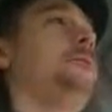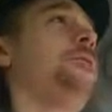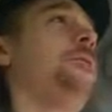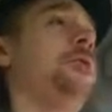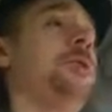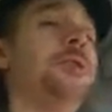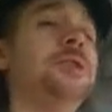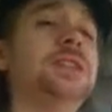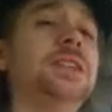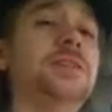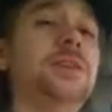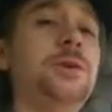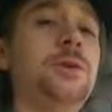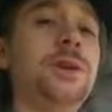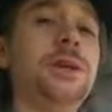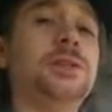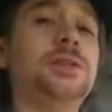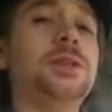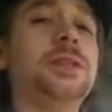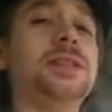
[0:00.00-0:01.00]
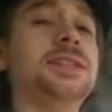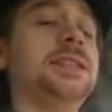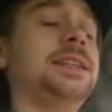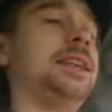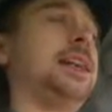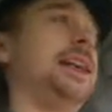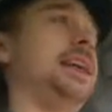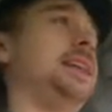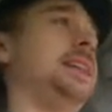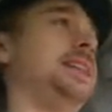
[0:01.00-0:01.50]
for those of you
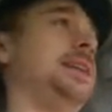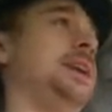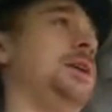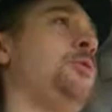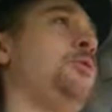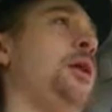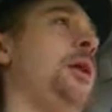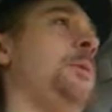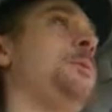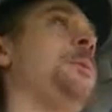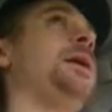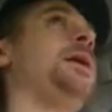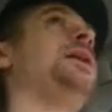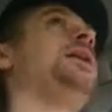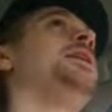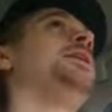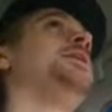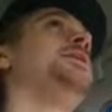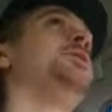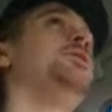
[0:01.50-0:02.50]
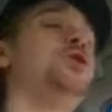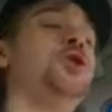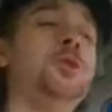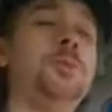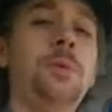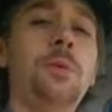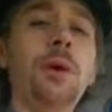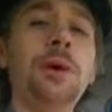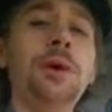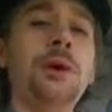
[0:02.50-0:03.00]
interested in the Weapon
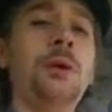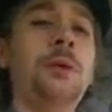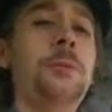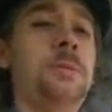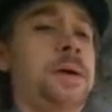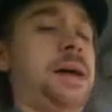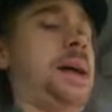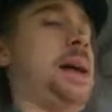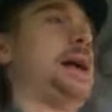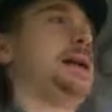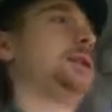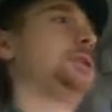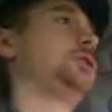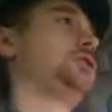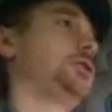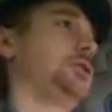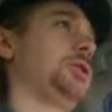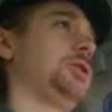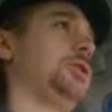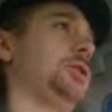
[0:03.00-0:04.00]
2.0 patch